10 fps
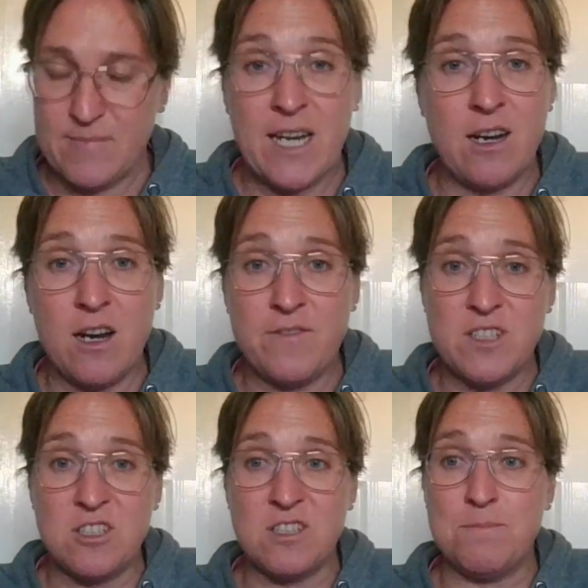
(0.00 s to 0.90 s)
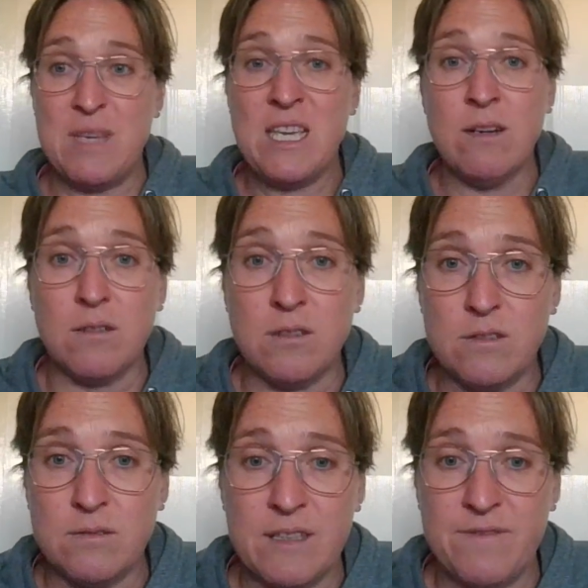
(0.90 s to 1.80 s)
I don't know if it's just me
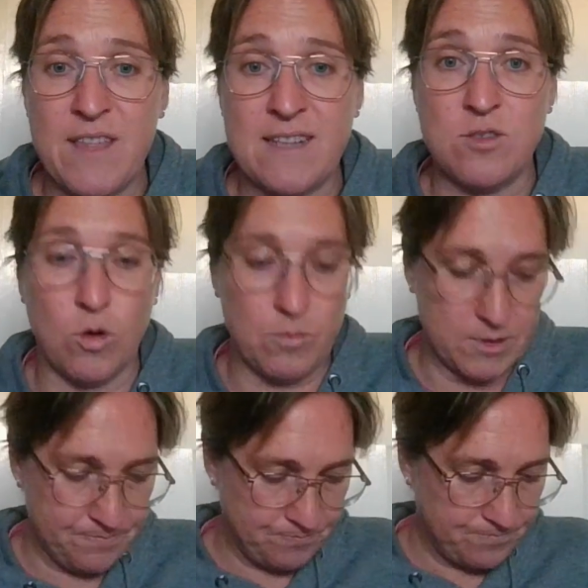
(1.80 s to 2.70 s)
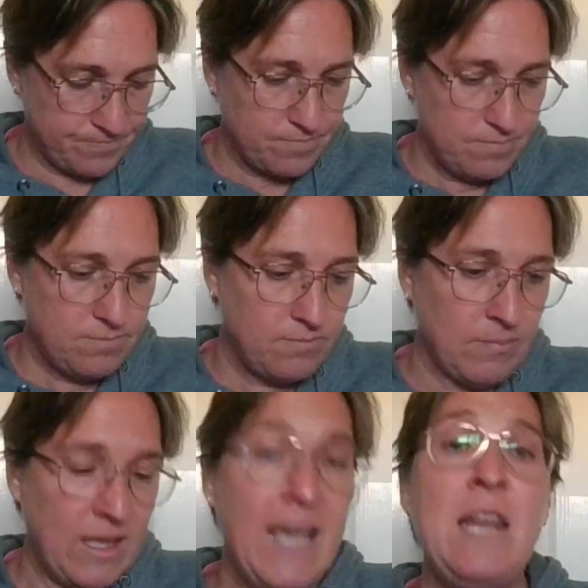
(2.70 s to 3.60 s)
or if that's normal.
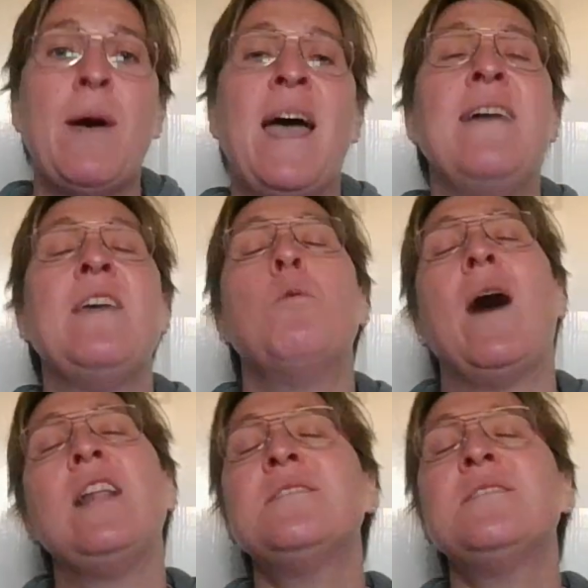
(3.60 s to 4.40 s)
Anyway, and then while